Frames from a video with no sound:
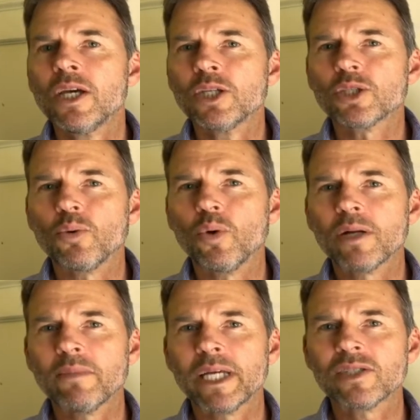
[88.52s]
So
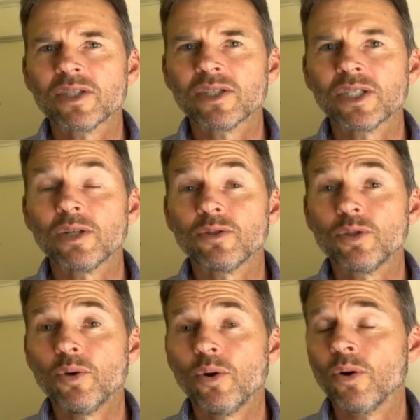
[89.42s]
what makes the cell
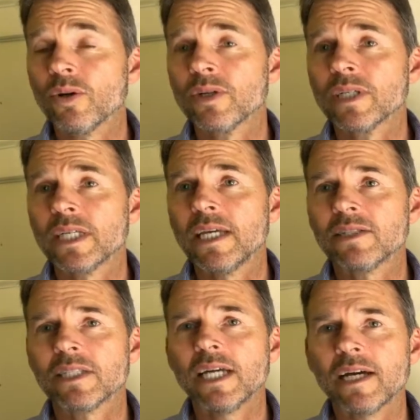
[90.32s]
door get
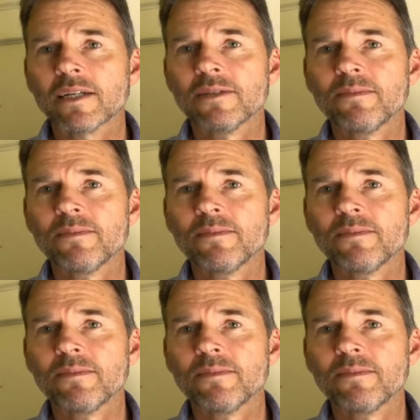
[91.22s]
stuck?